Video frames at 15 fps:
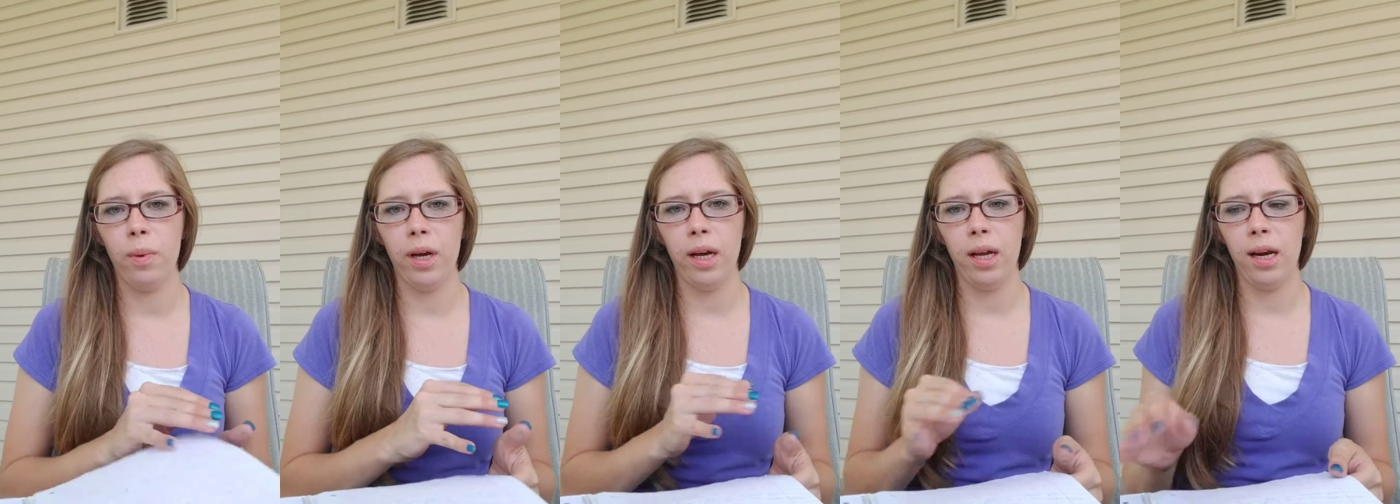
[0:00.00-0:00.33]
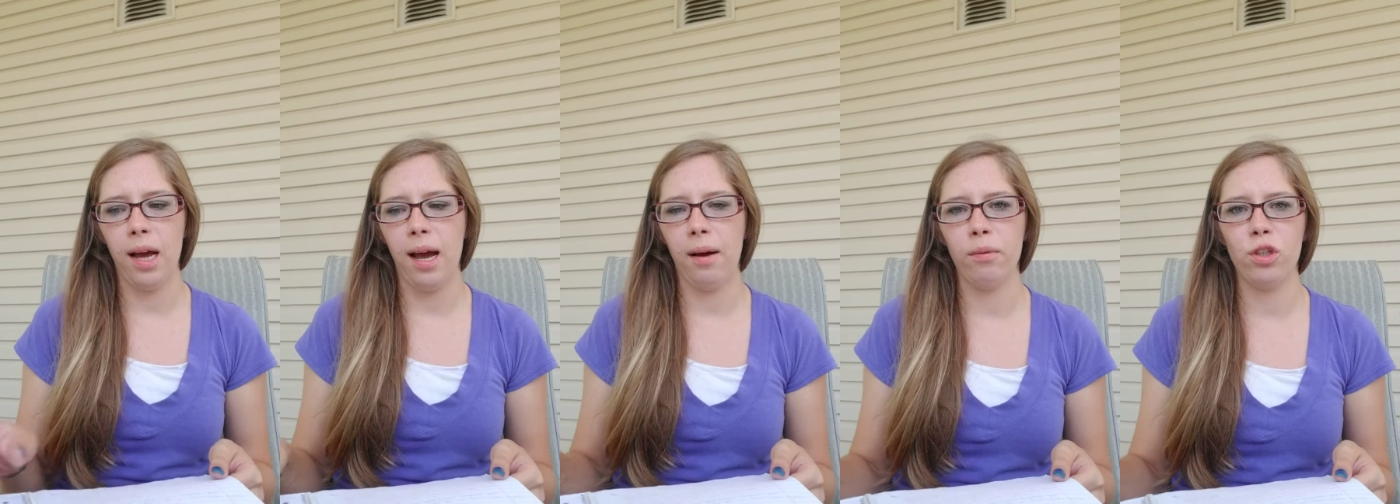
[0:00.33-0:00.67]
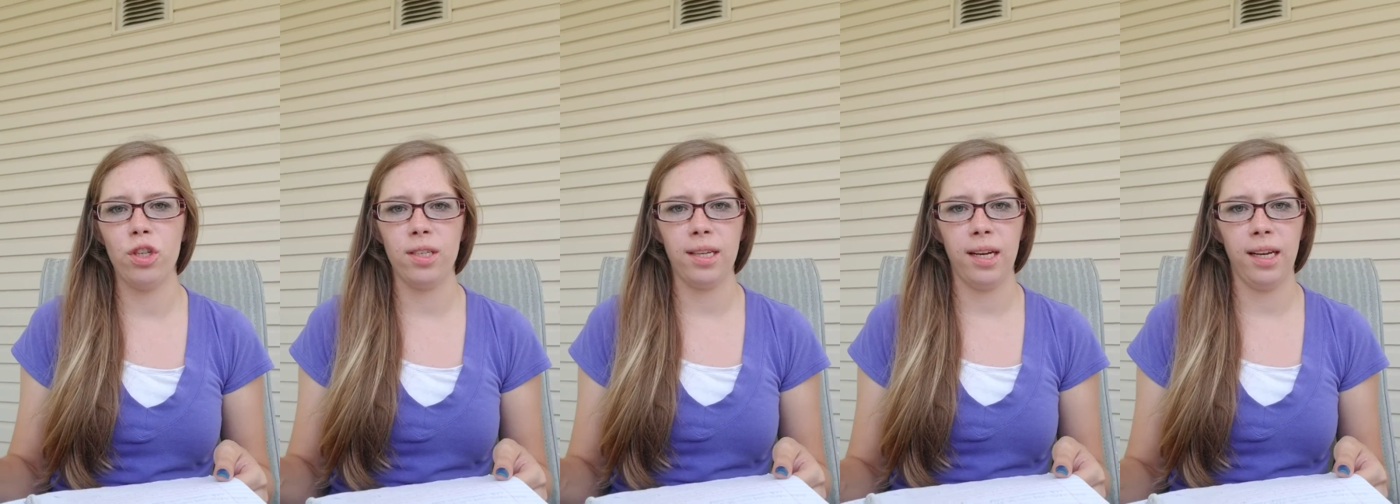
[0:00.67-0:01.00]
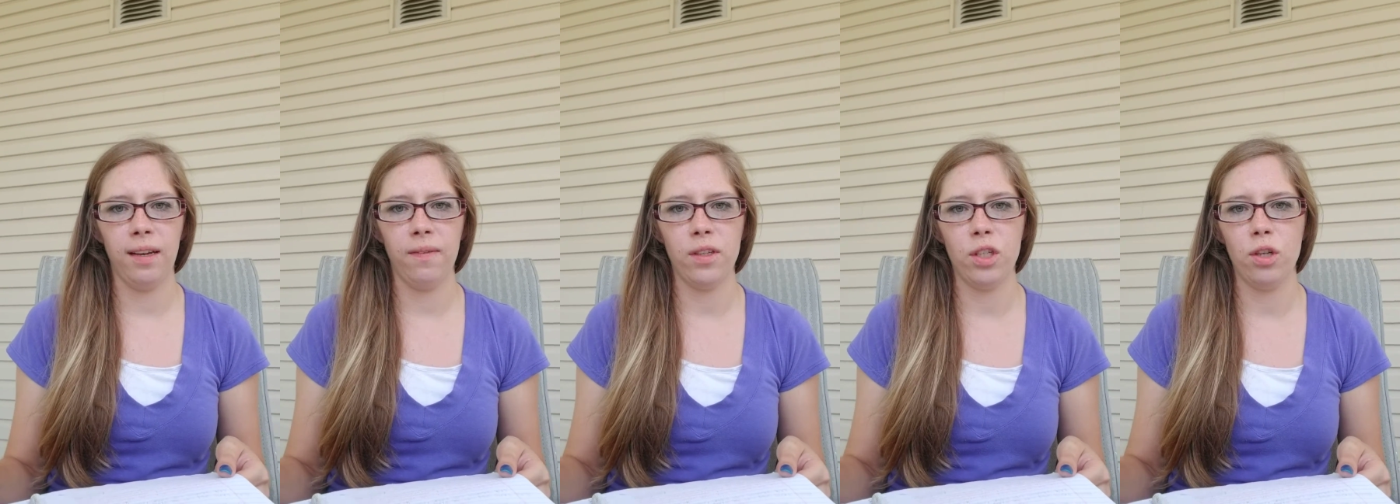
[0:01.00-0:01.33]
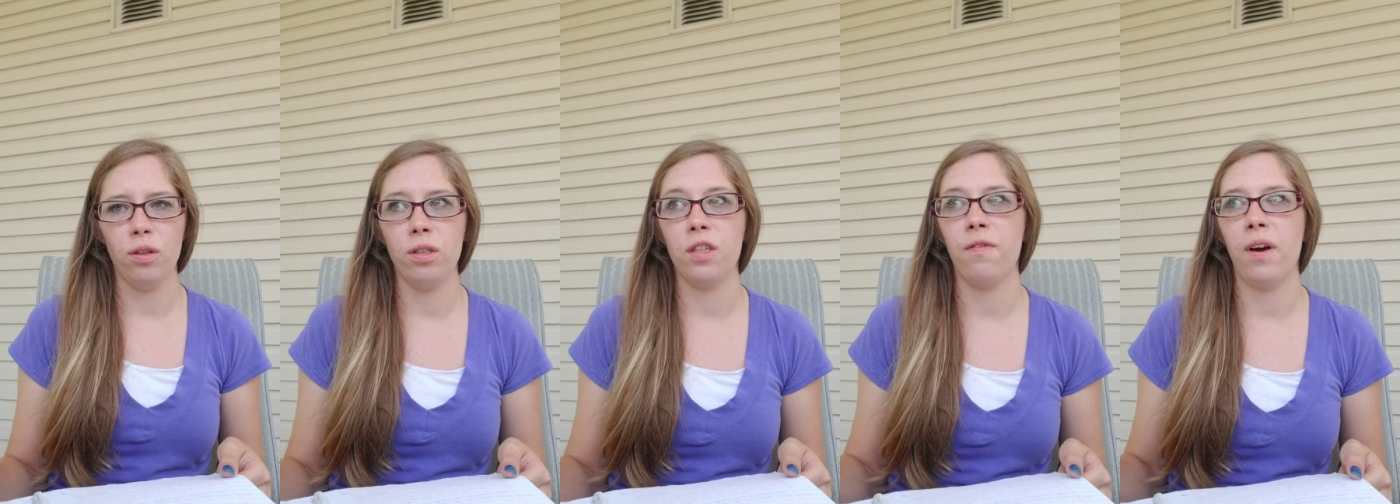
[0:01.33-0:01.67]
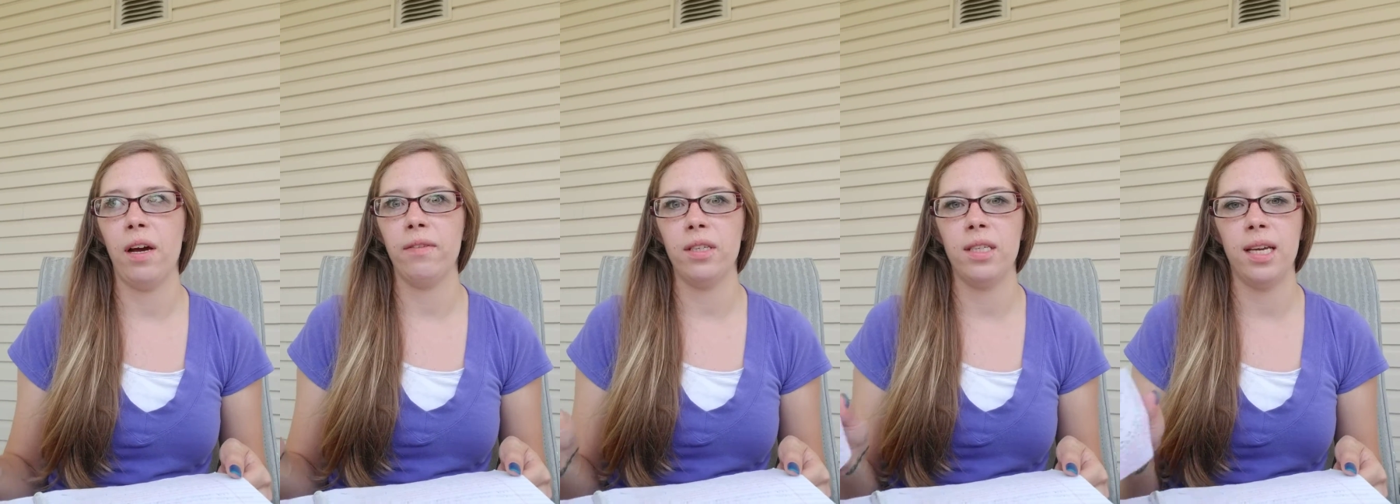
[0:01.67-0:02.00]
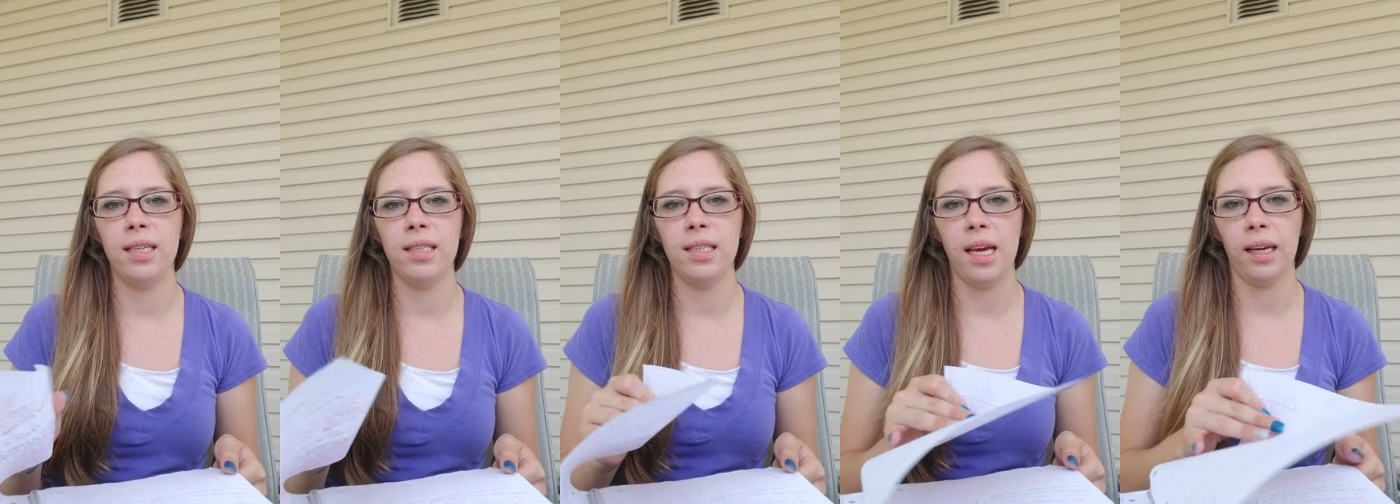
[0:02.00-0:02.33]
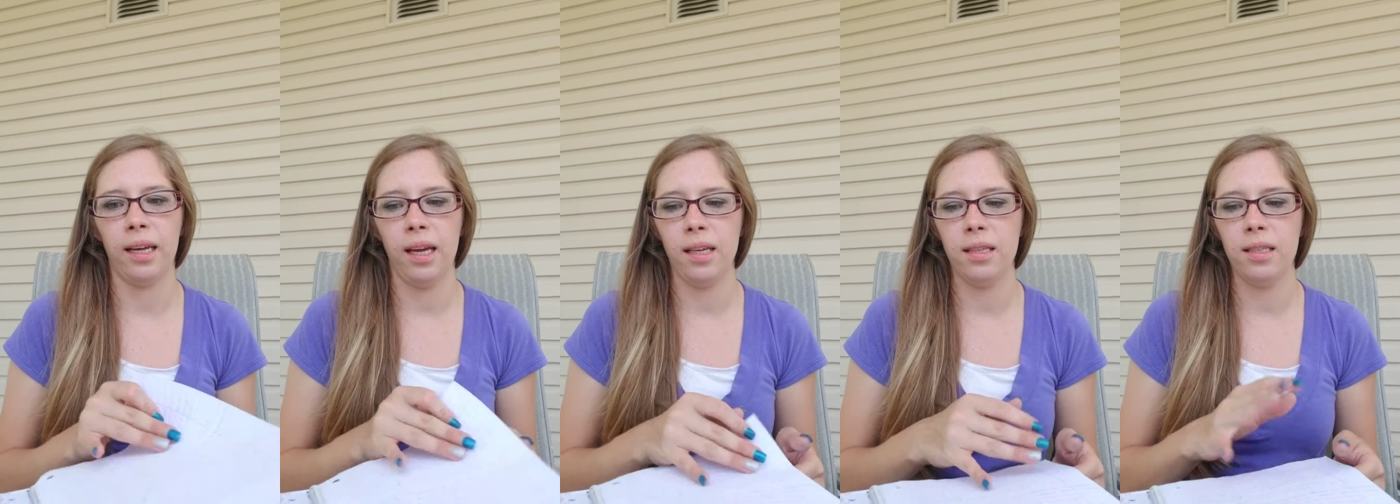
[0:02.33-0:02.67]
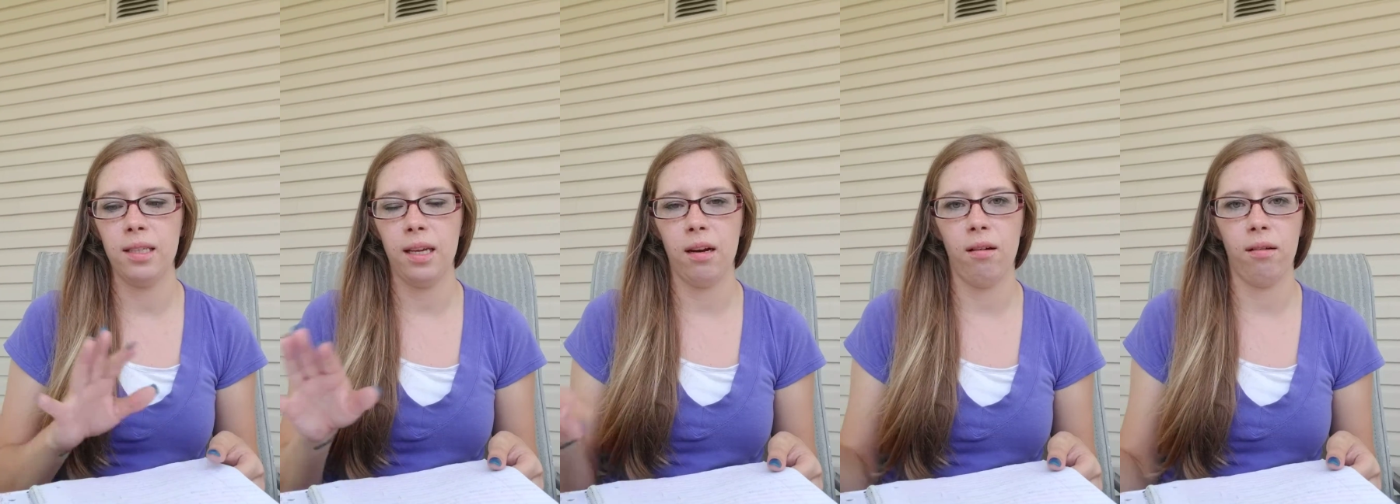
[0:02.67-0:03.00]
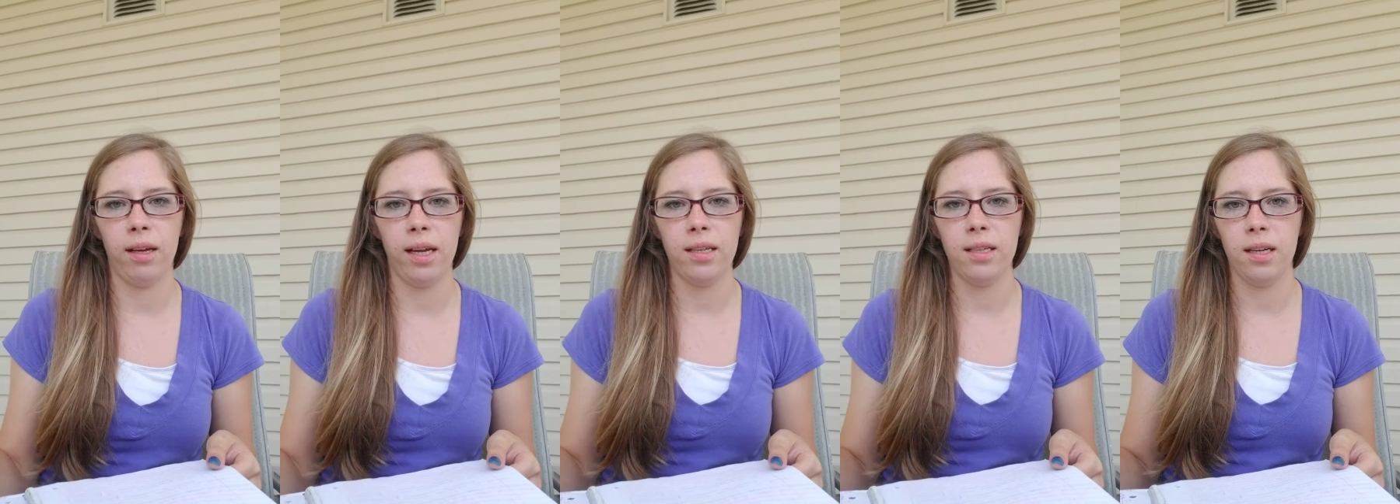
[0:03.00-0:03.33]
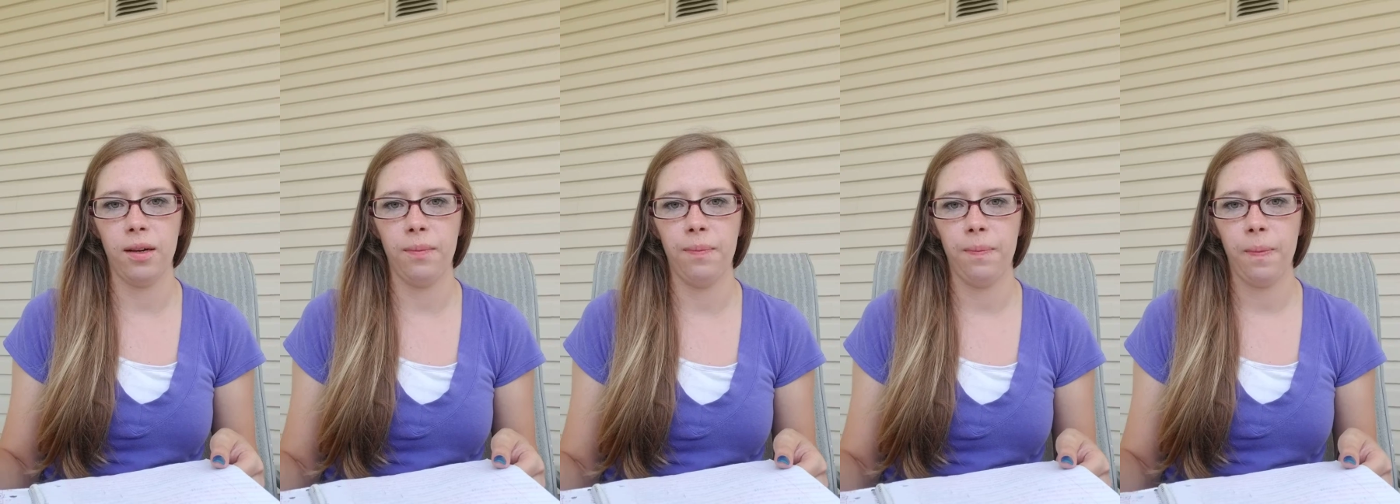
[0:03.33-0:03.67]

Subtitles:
but I was just going to give the students 5 to 10 seconds, and I'll get to